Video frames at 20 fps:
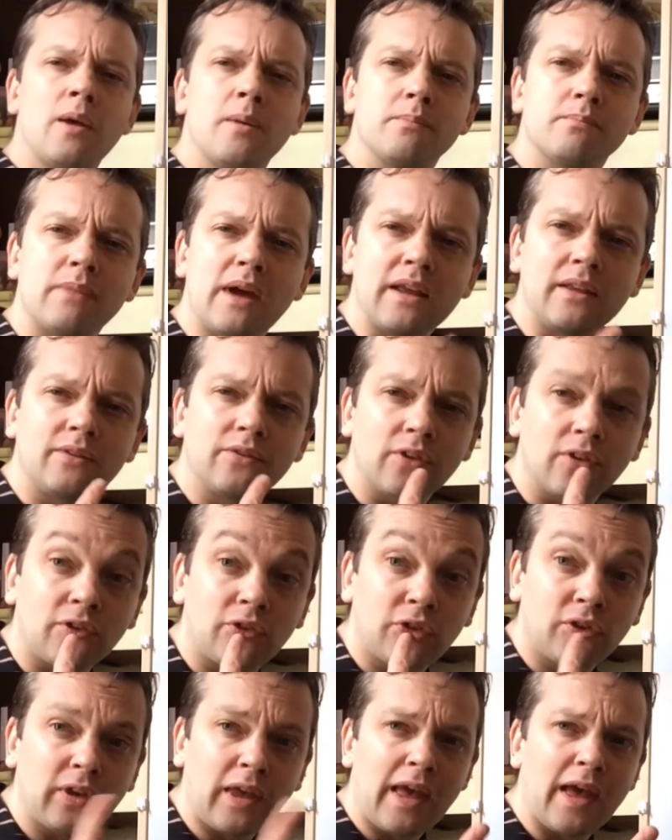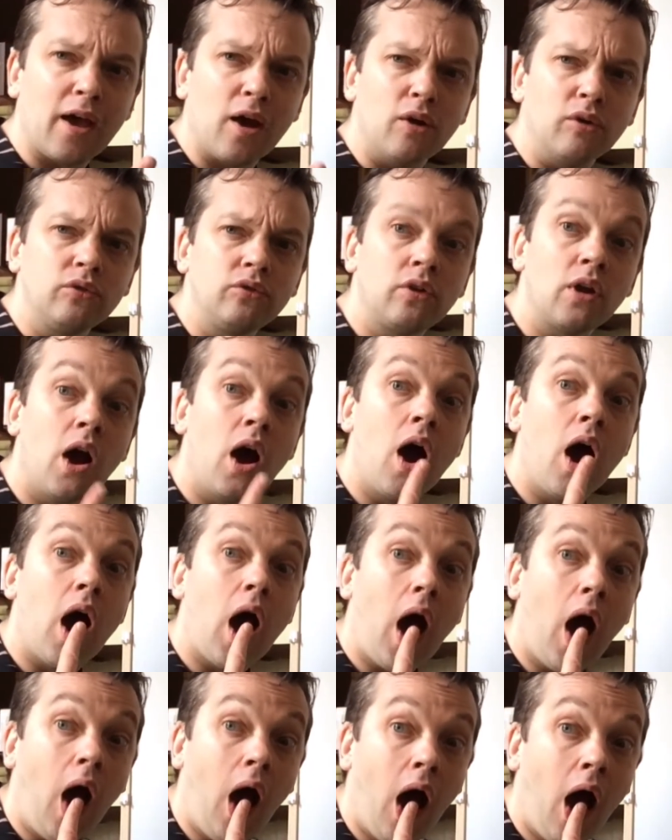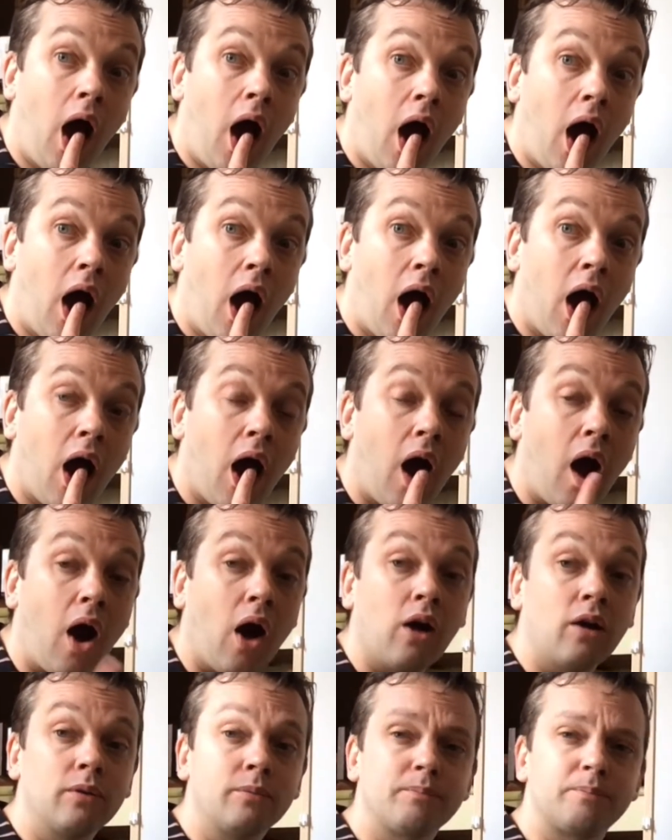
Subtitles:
make the sound R.